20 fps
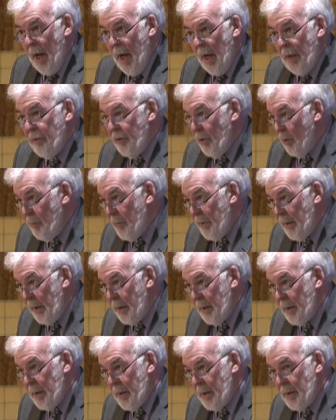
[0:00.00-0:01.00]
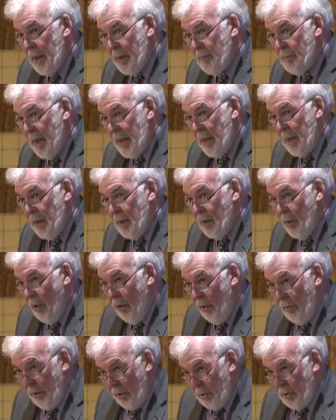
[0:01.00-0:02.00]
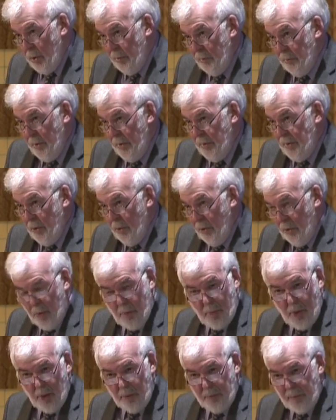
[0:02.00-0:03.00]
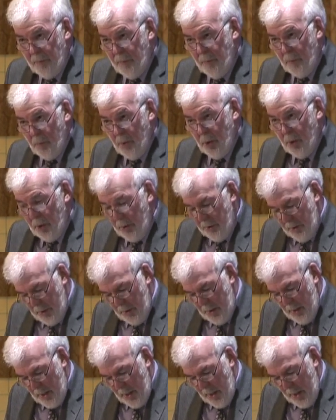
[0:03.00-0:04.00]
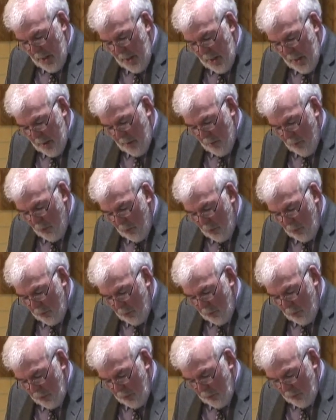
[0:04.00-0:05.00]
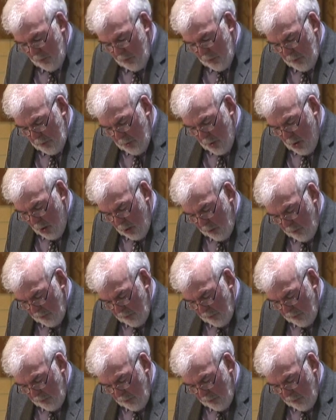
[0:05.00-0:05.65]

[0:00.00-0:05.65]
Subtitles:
and something that many other countries in other parts of the world would long